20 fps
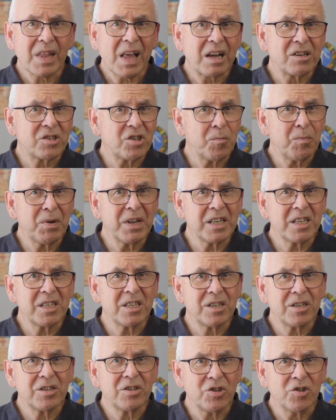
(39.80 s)
So
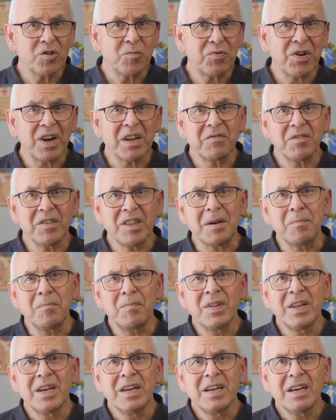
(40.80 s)
please do pray for them
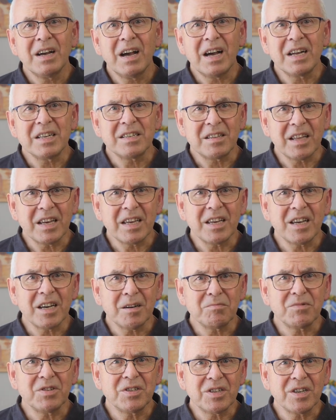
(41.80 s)
as they
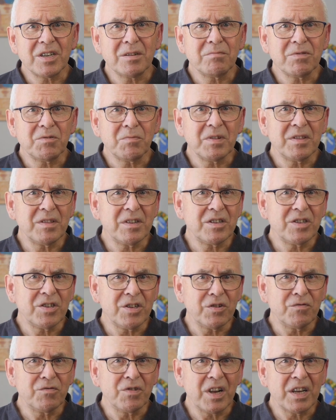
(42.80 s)
come to terms with this
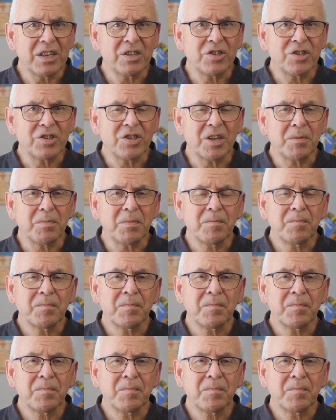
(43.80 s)
new relationship.